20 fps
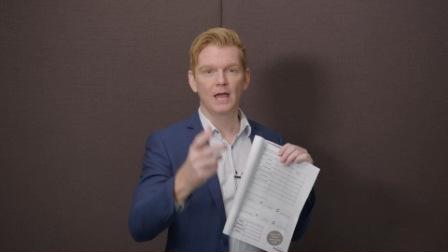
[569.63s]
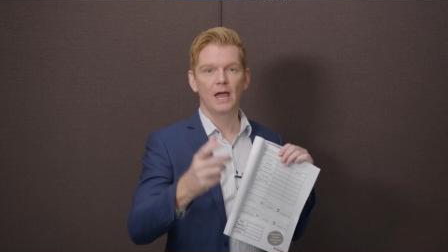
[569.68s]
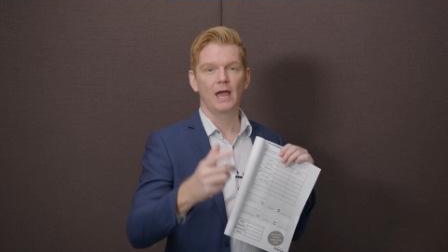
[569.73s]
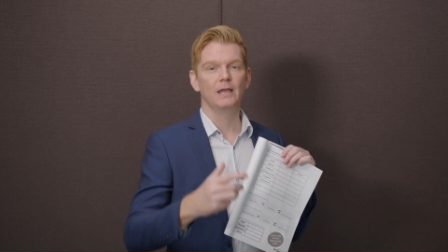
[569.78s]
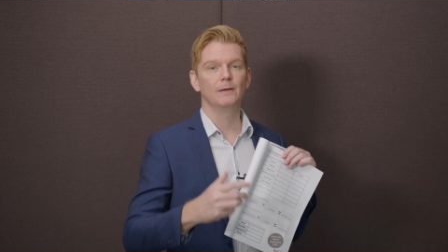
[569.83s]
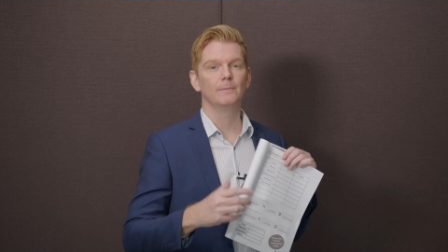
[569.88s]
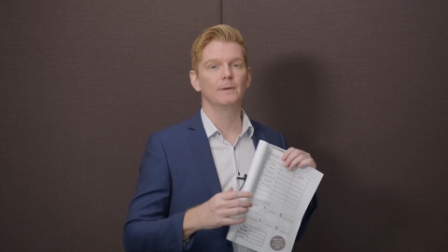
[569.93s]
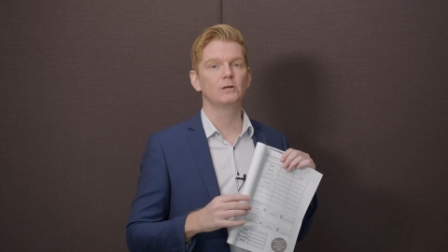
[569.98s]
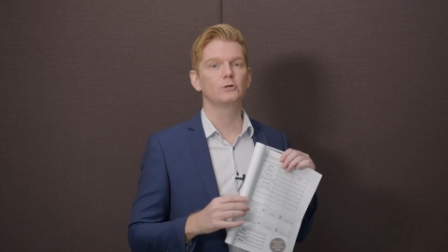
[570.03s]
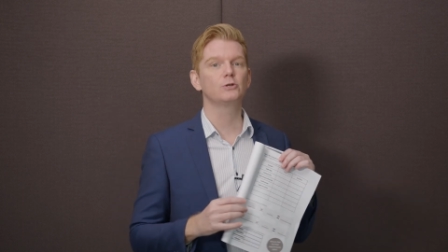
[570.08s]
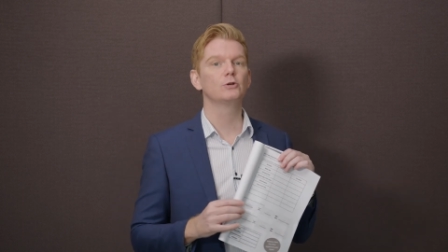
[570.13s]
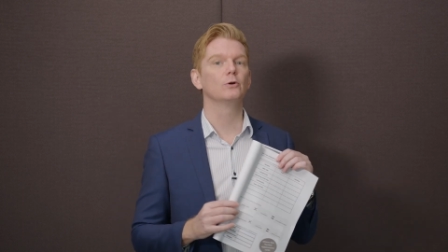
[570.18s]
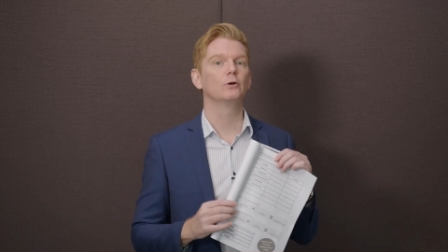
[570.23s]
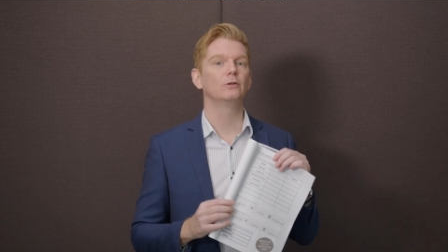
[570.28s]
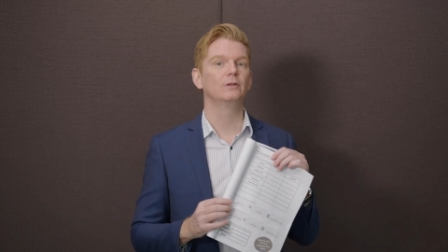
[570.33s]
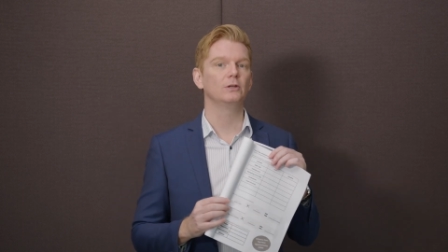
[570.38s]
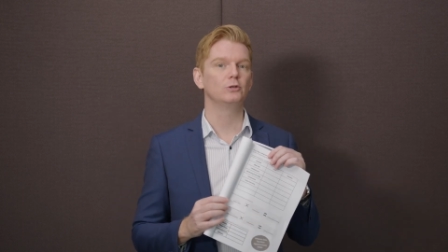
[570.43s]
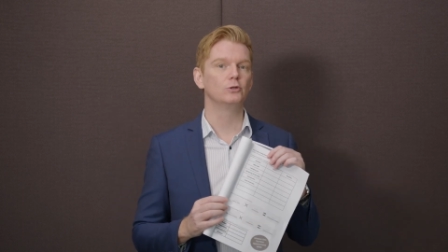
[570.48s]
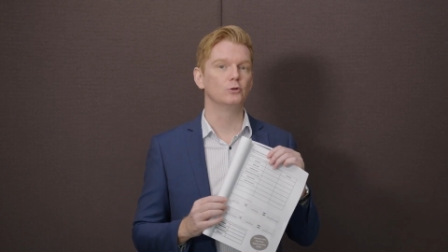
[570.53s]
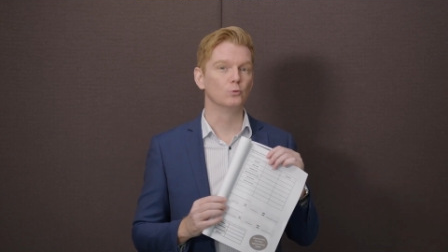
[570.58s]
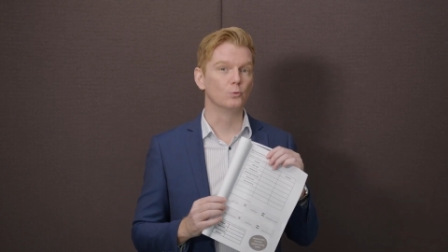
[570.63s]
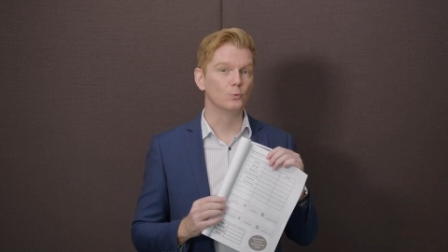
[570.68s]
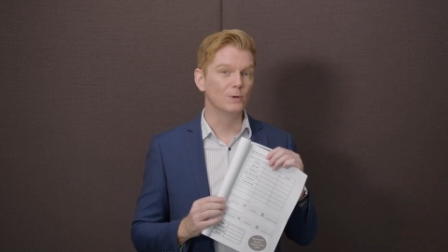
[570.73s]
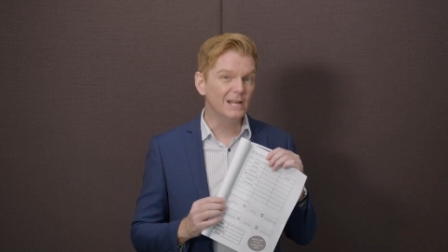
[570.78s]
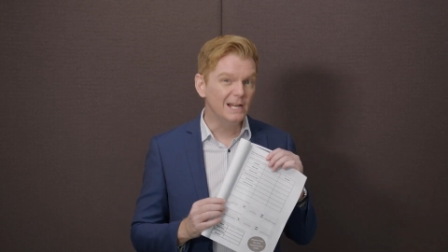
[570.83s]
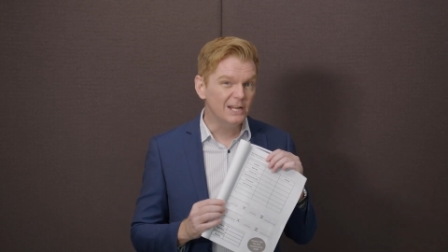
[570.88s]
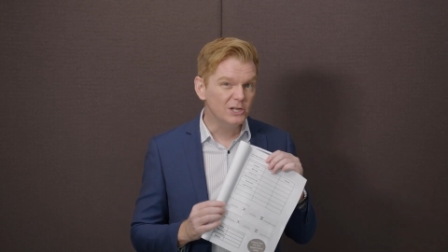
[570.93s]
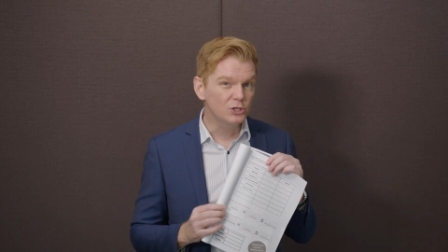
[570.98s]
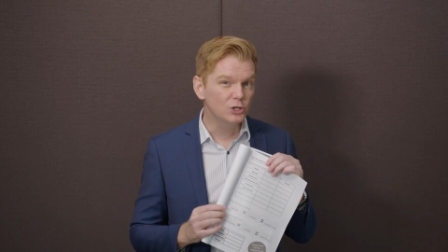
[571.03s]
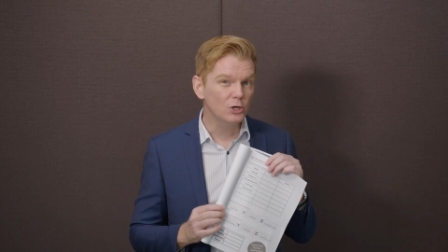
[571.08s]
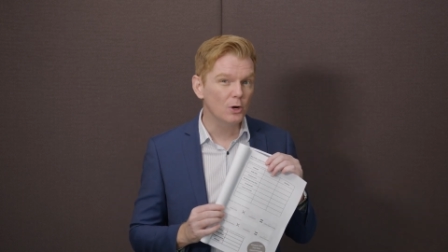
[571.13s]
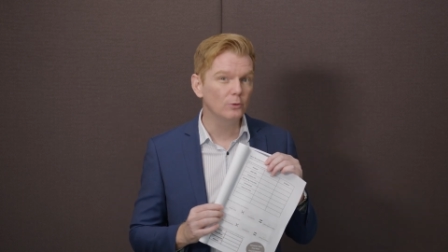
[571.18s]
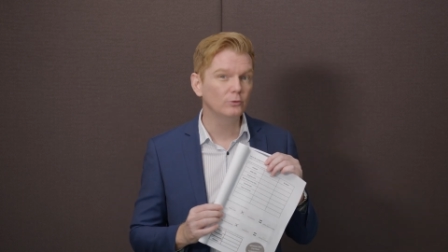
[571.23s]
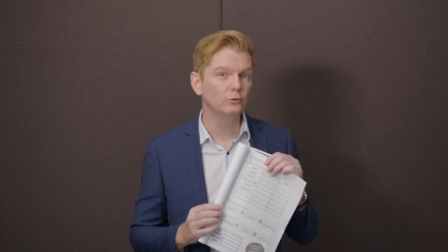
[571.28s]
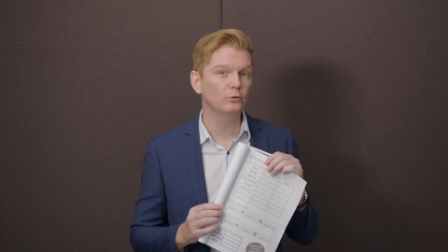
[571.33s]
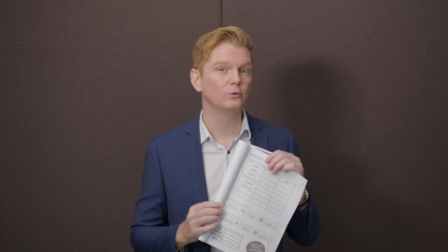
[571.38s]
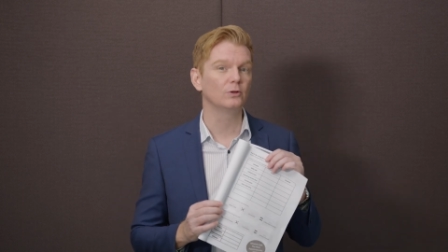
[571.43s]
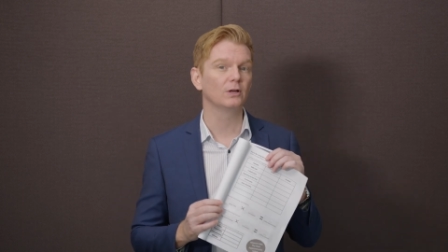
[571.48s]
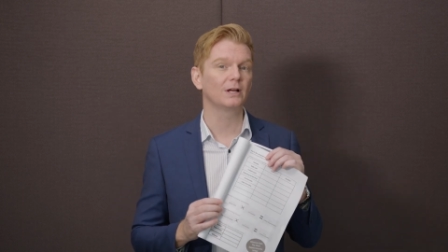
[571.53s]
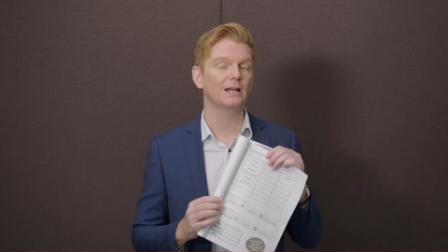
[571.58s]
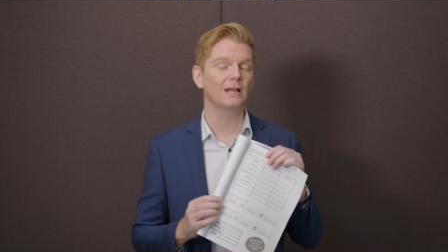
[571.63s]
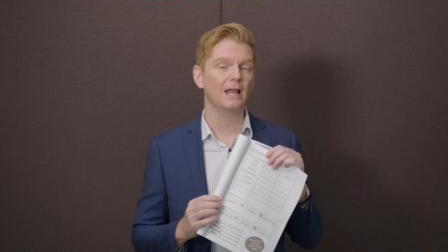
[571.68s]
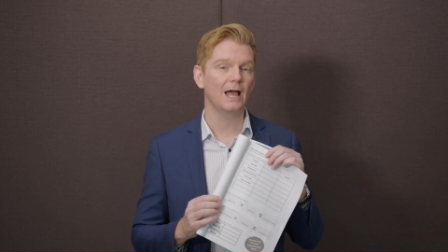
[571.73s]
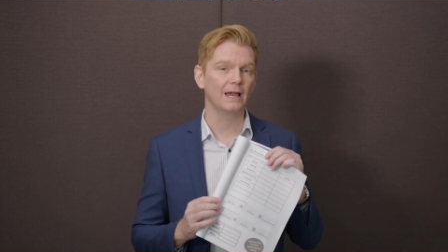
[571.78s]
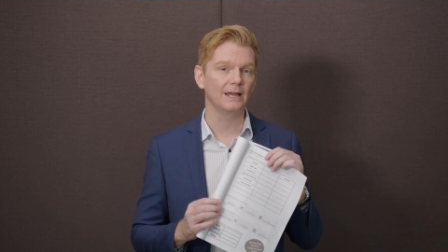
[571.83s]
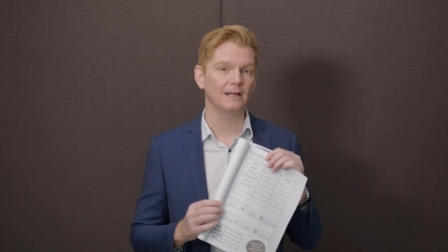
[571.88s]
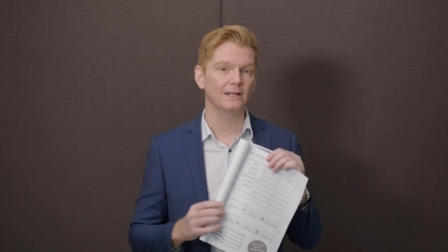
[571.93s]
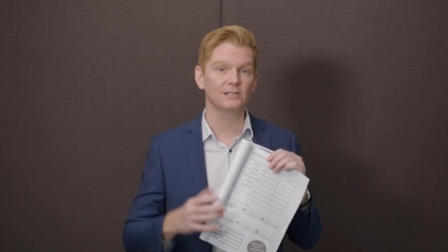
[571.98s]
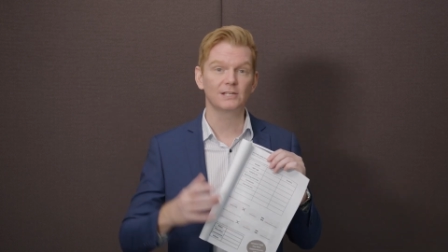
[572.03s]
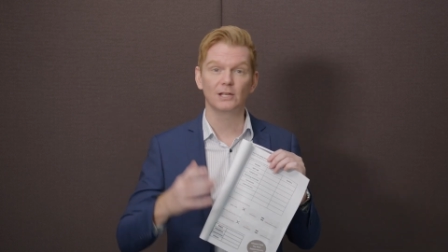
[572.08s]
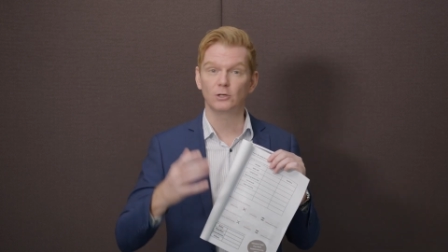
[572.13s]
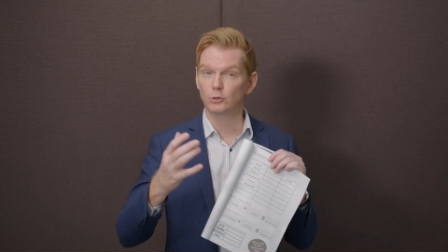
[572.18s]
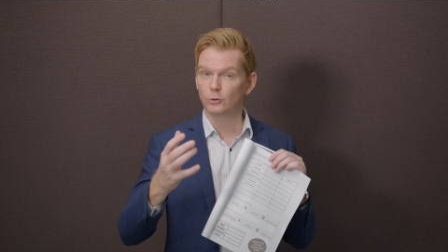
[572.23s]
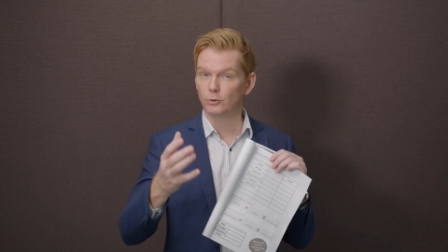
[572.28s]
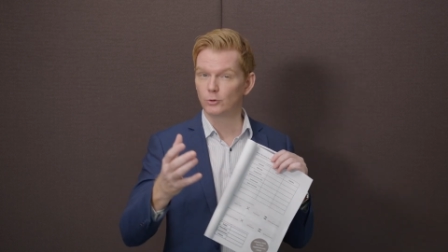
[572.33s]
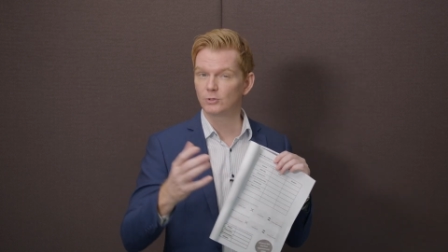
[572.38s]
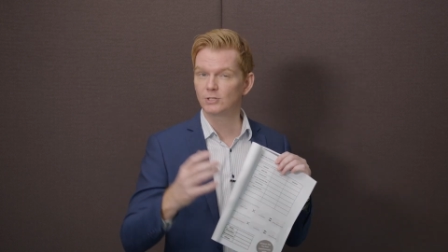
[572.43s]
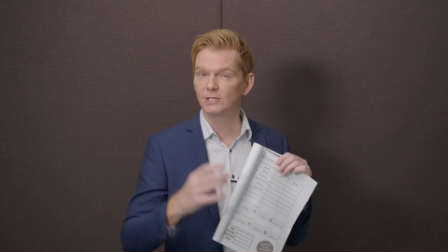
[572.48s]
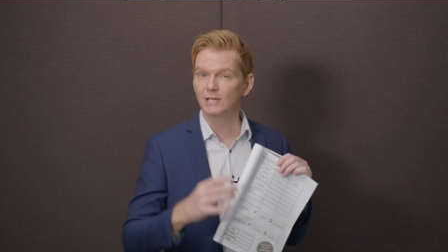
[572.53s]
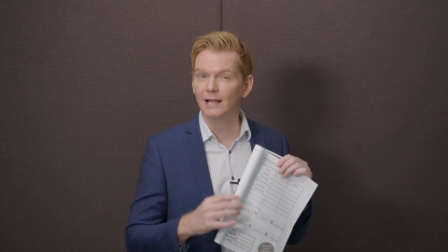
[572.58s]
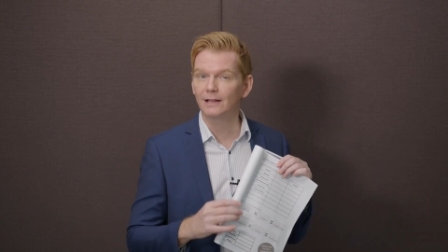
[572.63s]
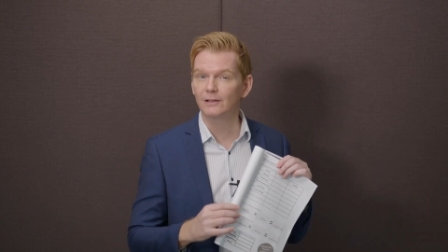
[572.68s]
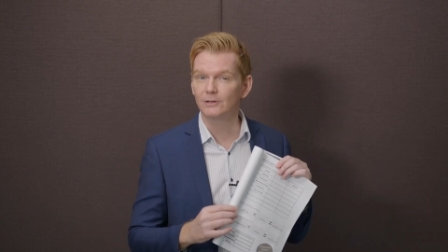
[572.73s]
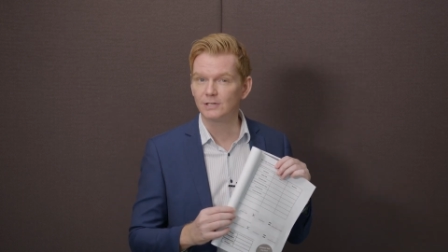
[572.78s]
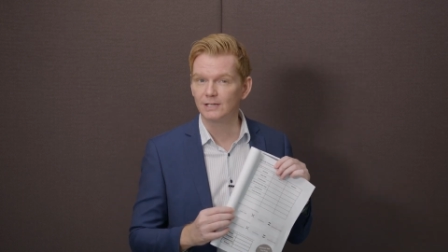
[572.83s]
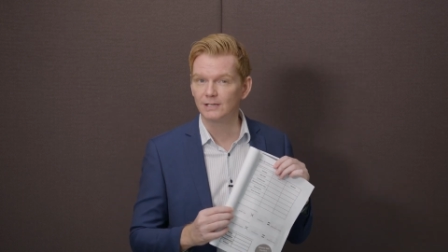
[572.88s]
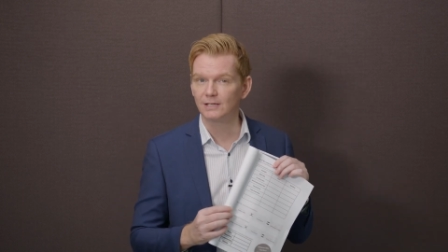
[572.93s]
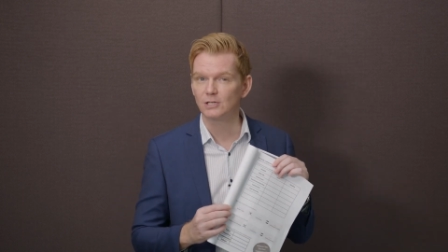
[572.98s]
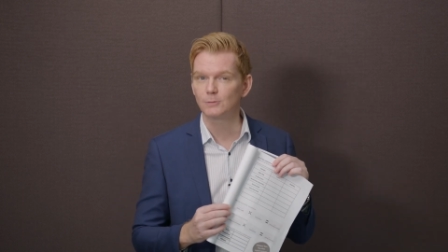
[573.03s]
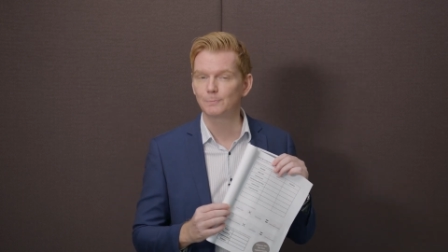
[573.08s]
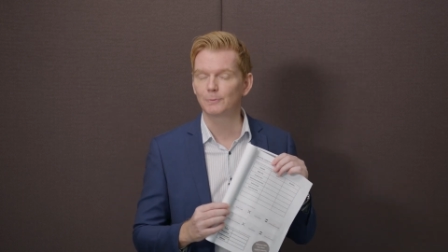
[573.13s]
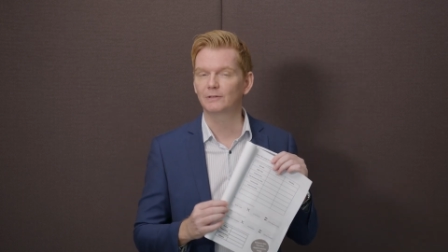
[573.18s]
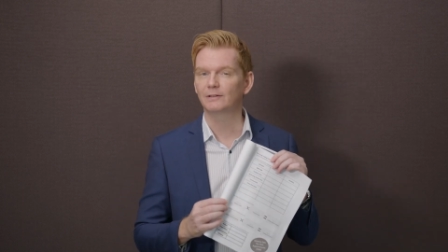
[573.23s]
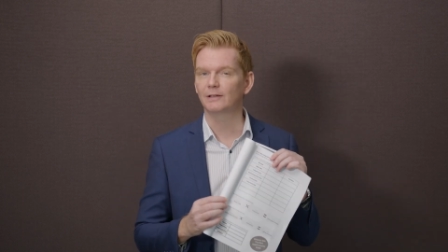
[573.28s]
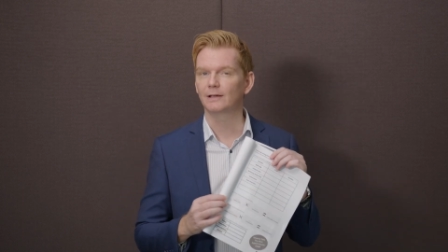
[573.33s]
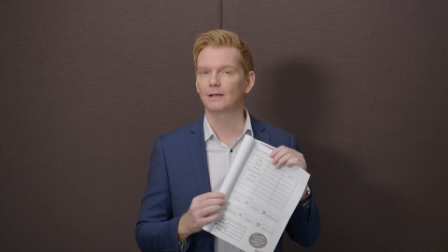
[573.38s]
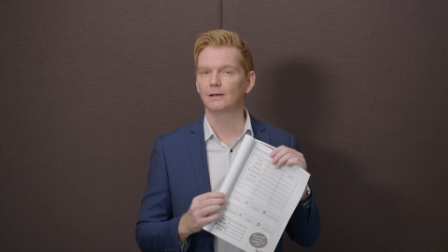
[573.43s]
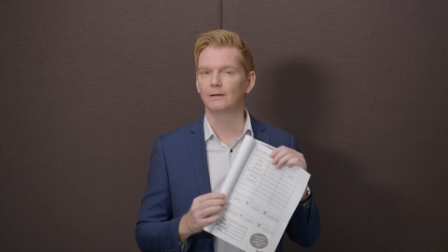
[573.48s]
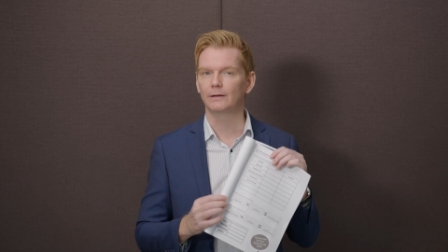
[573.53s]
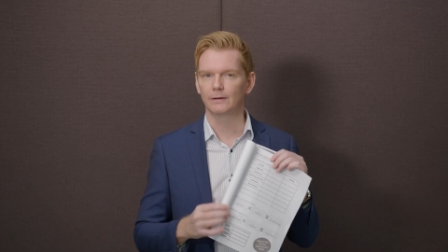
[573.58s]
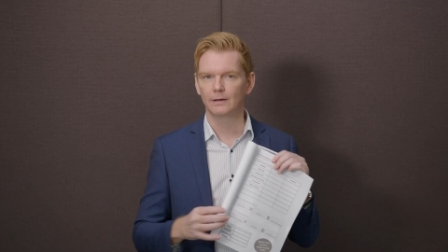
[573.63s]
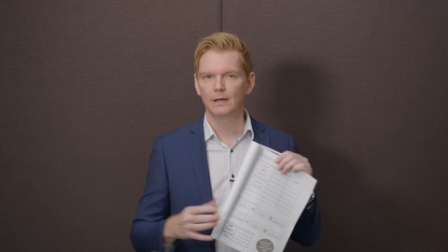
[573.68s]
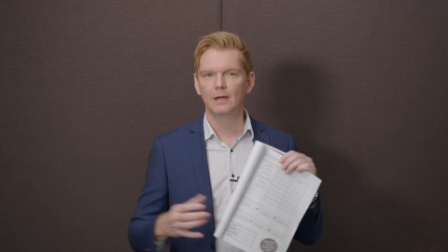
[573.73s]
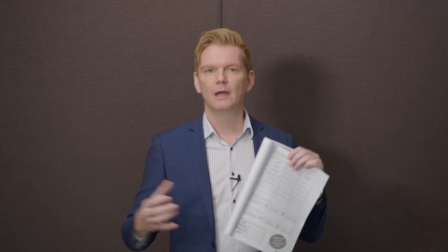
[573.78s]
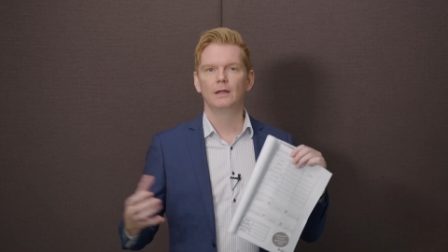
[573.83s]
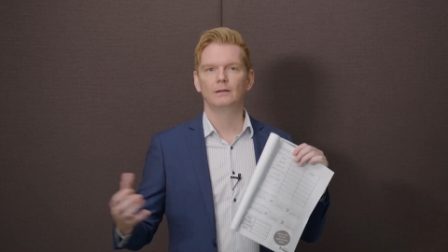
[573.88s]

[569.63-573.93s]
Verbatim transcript: and you make sure that you really show to the clients and to your sellers in this particular